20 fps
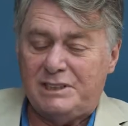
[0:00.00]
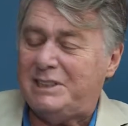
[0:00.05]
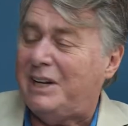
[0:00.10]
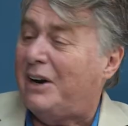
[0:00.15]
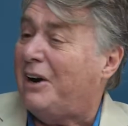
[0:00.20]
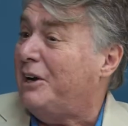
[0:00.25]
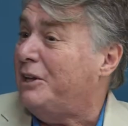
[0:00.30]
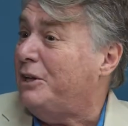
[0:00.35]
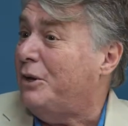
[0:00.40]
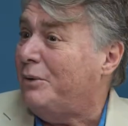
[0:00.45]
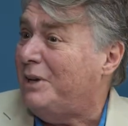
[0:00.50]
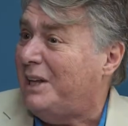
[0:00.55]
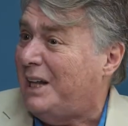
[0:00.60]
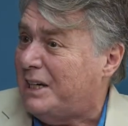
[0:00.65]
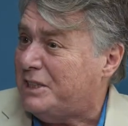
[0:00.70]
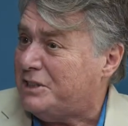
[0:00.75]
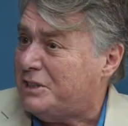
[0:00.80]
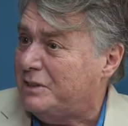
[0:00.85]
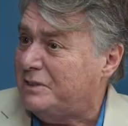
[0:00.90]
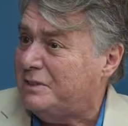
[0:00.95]
There are no
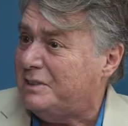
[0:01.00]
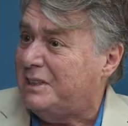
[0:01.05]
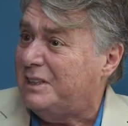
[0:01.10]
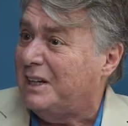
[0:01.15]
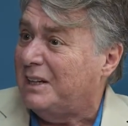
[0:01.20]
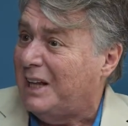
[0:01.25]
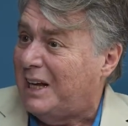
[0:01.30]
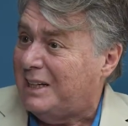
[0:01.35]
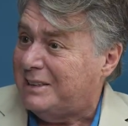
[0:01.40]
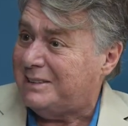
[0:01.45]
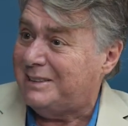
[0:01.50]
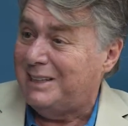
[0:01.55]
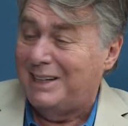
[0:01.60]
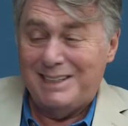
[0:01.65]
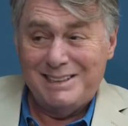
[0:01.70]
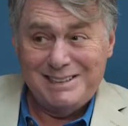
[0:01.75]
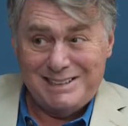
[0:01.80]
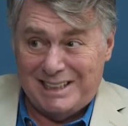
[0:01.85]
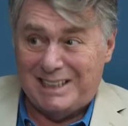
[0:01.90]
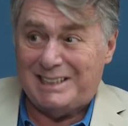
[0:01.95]
elections in the last
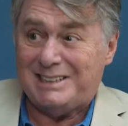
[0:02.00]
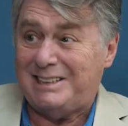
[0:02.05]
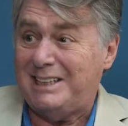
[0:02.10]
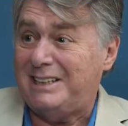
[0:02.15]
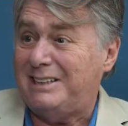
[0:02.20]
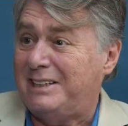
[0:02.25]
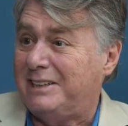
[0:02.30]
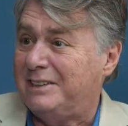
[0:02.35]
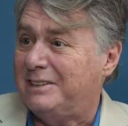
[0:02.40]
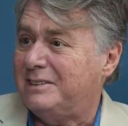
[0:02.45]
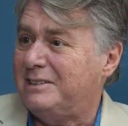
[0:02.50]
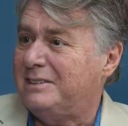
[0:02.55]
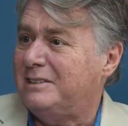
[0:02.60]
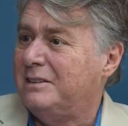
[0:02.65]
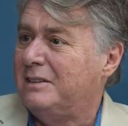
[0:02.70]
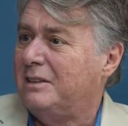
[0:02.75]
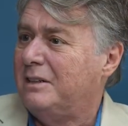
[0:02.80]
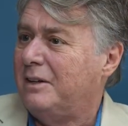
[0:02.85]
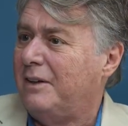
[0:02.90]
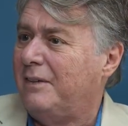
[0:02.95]
16 years
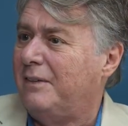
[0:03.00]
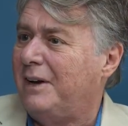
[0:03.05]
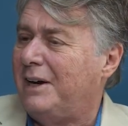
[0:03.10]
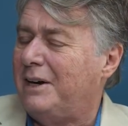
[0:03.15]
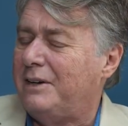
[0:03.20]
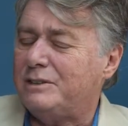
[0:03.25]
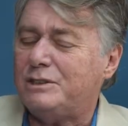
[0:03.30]
there.